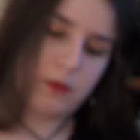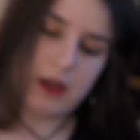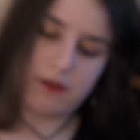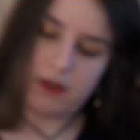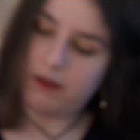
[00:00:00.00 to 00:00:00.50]
we
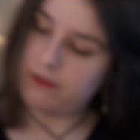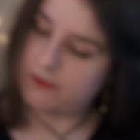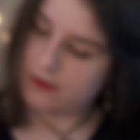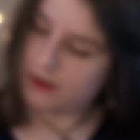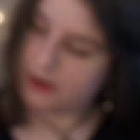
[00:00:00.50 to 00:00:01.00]
have a
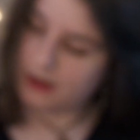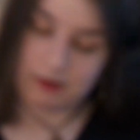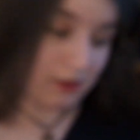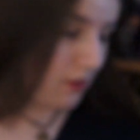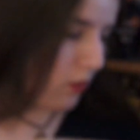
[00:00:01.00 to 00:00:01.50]

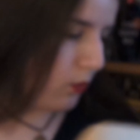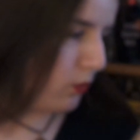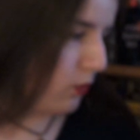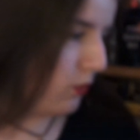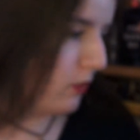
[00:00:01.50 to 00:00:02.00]
very
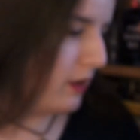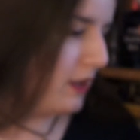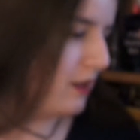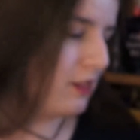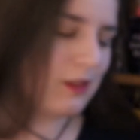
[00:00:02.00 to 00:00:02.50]
ooh,
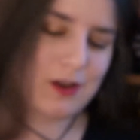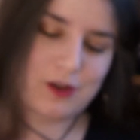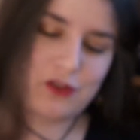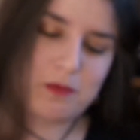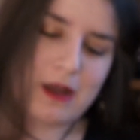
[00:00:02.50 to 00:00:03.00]

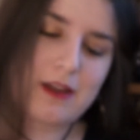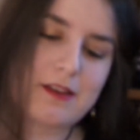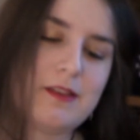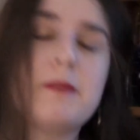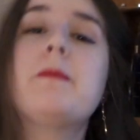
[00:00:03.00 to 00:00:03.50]
large
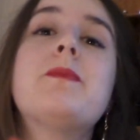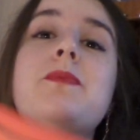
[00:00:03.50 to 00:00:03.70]
box.